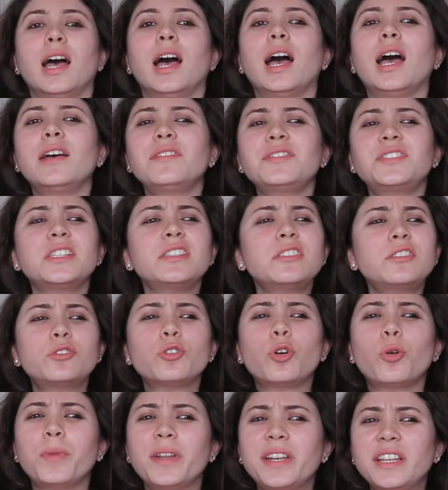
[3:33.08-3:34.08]
I've seen
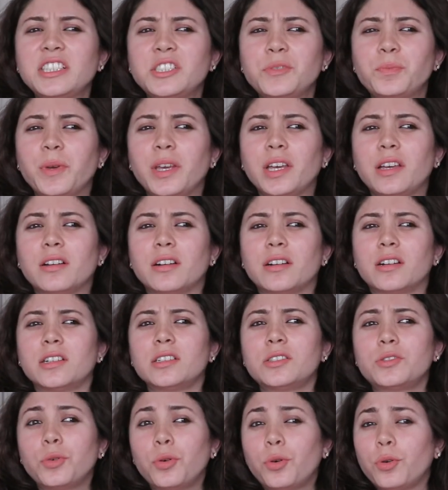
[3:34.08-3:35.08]
so many
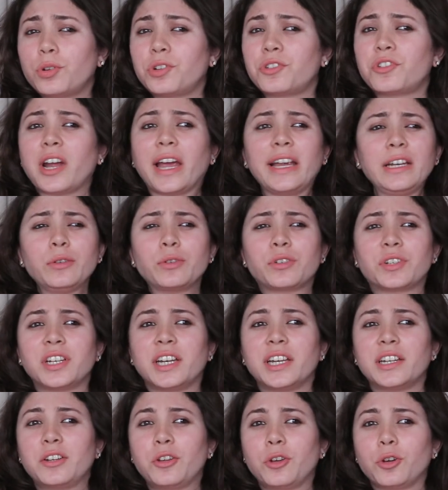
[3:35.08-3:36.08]
speakers who try to
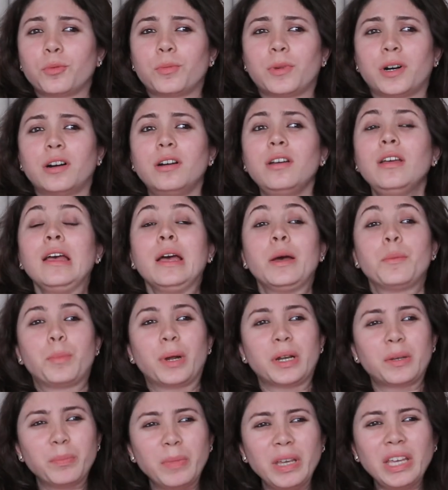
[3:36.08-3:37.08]
create humor
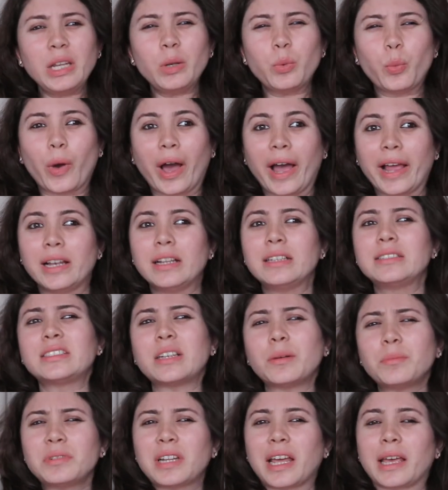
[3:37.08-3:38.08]
but meanwhile
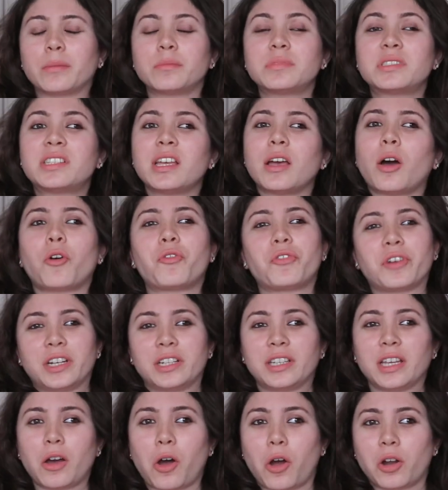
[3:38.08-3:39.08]
sometimes they
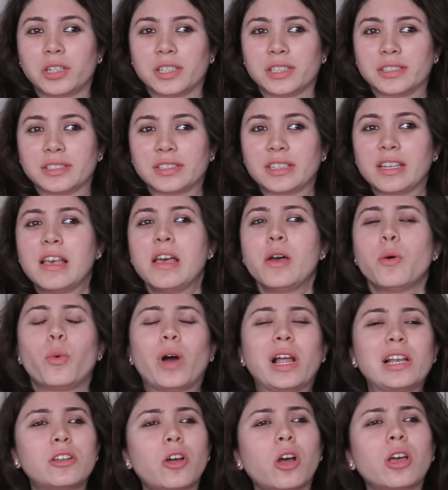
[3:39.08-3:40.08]
offend their audience.
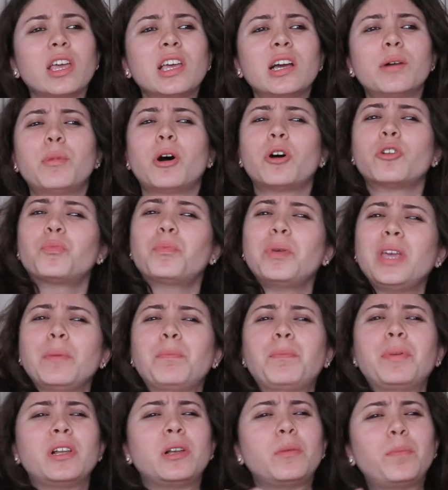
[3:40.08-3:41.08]
While talking about
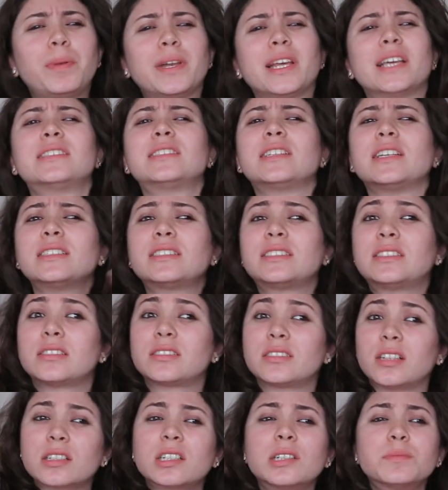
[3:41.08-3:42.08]
people, places, the
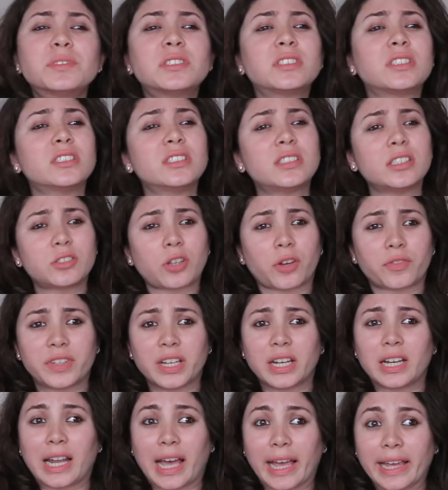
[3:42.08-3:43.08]
circumstances of
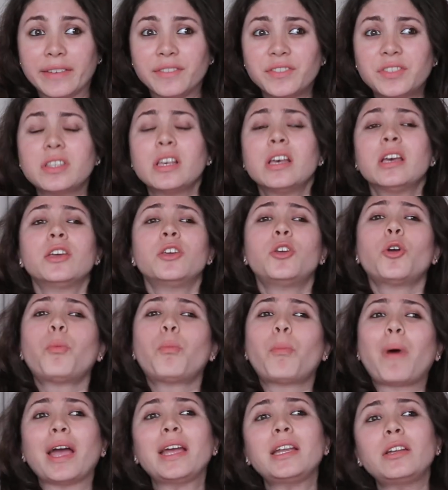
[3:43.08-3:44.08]
their lives, you
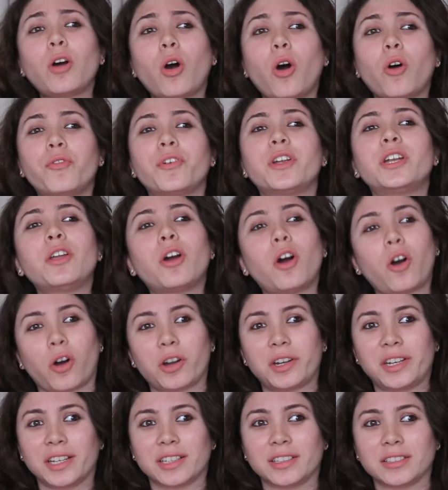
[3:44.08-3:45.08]
might offend your
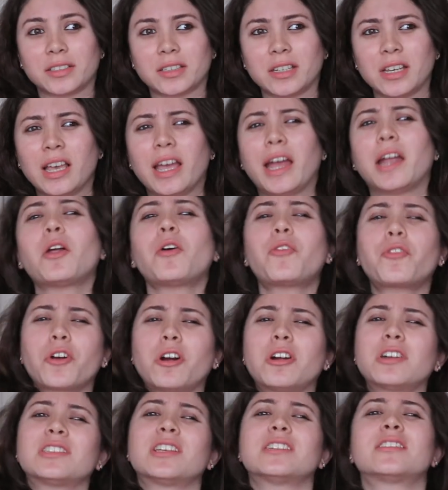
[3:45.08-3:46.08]
audience. And of
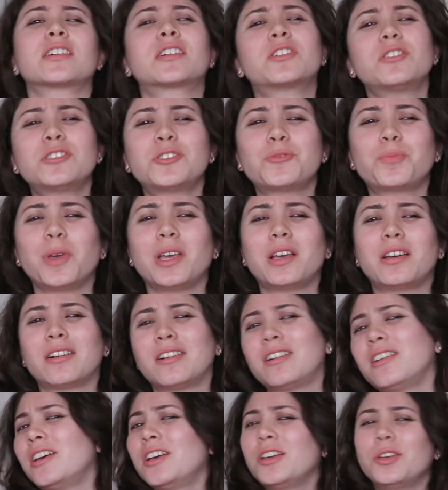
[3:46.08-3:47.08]
course, as a good
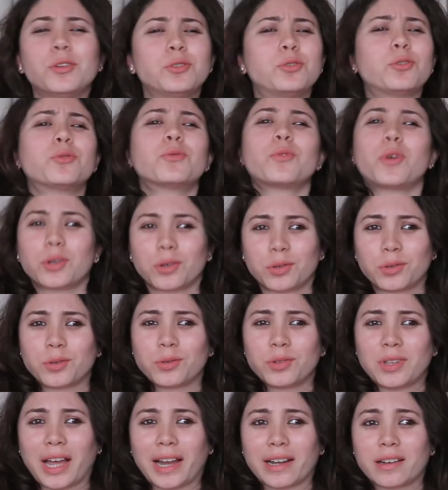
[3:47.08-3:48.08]
speaker, you don't want to
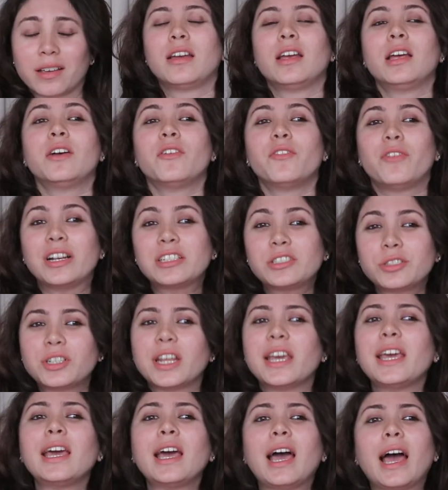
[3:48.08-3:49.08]
do that. Well,
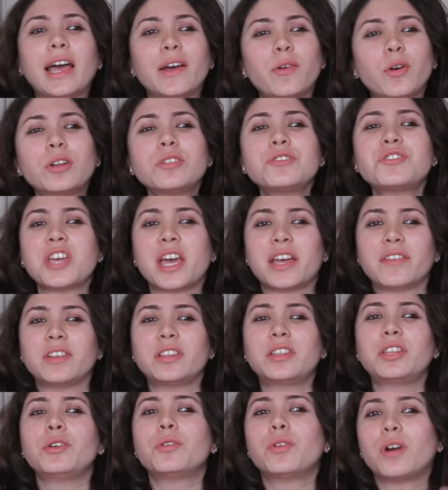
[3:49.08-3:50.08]
today I want to share
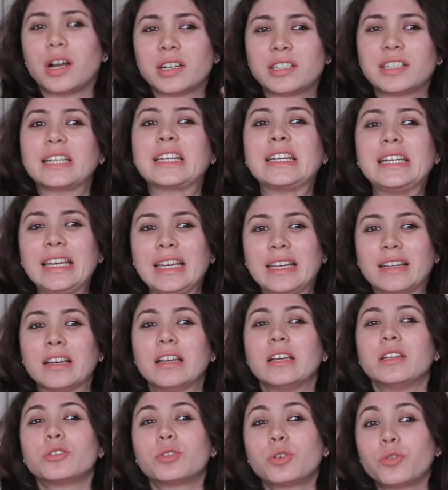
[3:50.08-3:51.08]
with you a technique
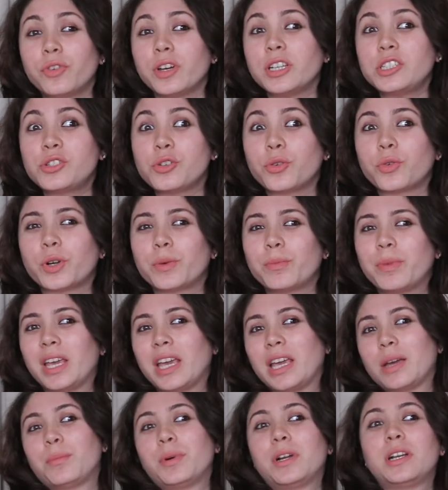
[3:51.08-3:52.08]
through which you would
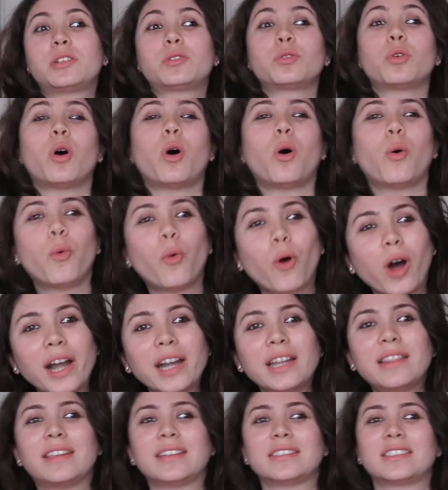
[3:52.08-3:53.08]
be able to
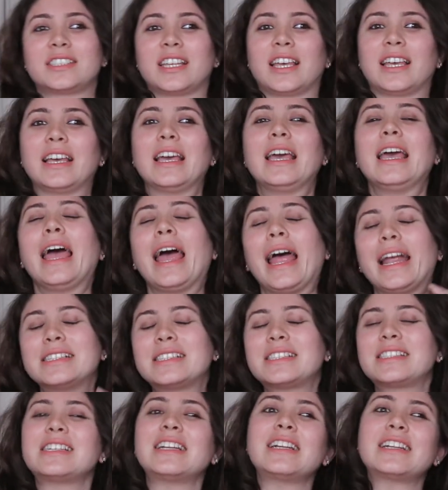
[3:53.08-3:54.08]
avoid this thing and
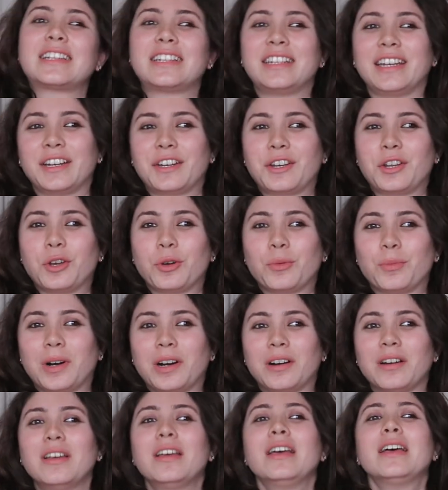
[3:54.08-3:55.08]
still create humor.
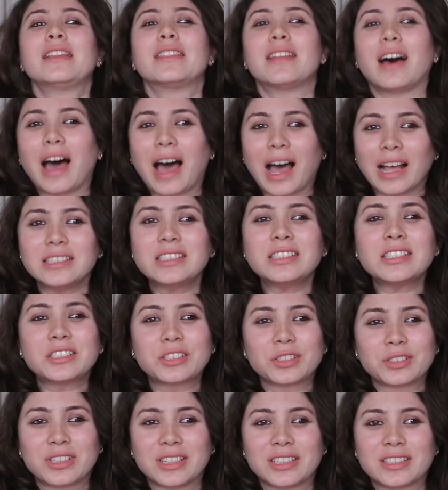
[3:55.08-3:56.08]
The answer
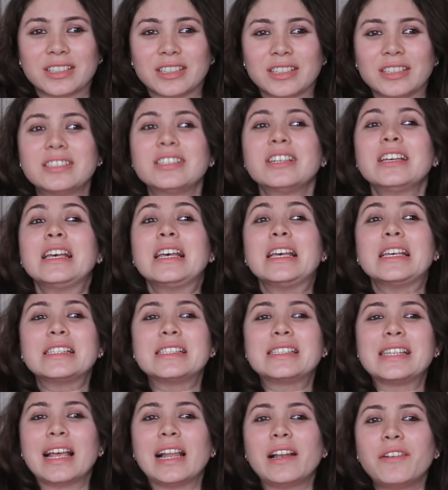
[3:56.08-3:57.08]
to this is
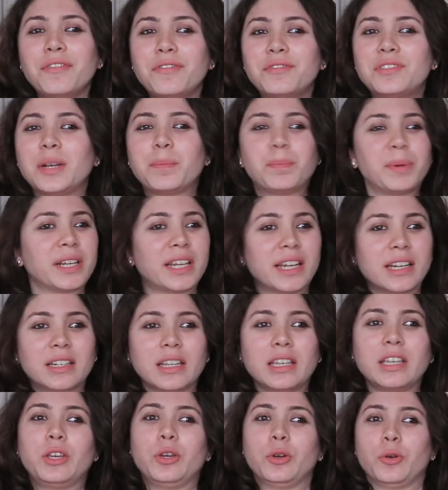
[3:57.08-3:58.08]

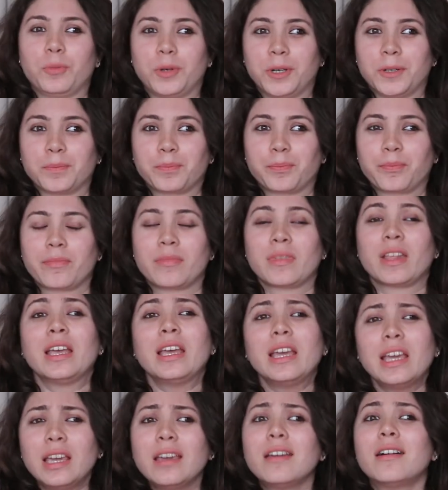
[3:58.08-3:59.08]
self-deprecating humor.
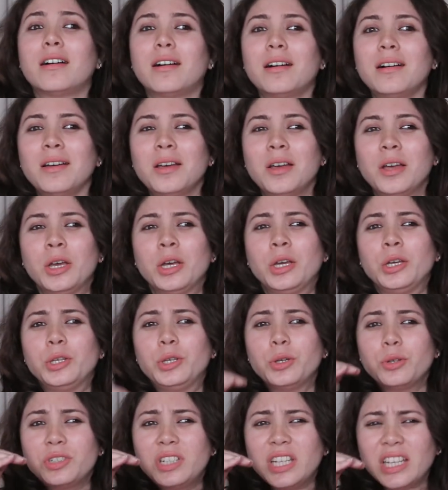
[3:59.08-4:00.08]
Here,
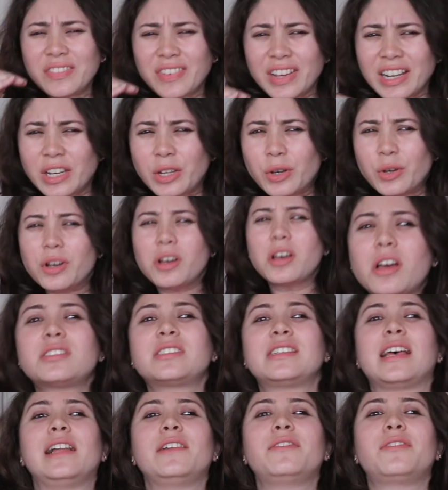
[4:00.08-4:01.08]
you devalue
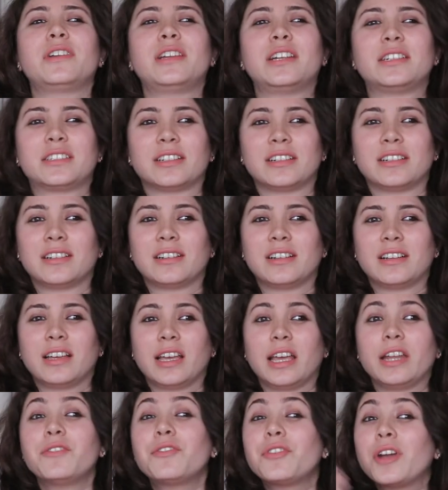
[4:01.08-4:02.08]
yourself a little
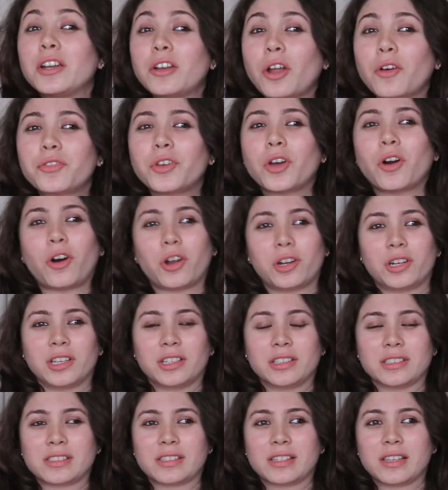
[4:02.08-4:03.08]
in front of your
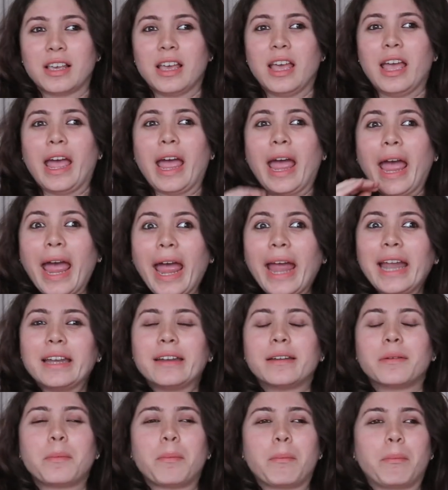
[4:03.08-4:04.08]
audience
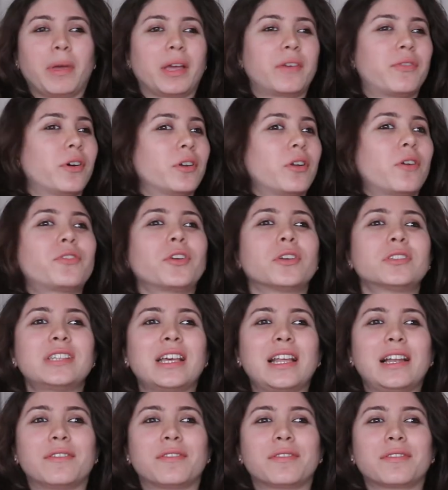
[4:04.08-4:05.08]
and make fun of
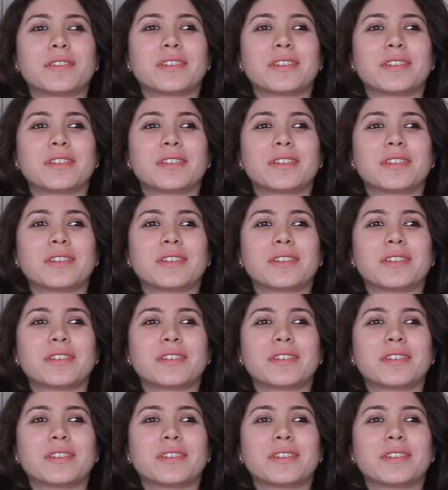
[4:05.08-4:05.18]
yourself.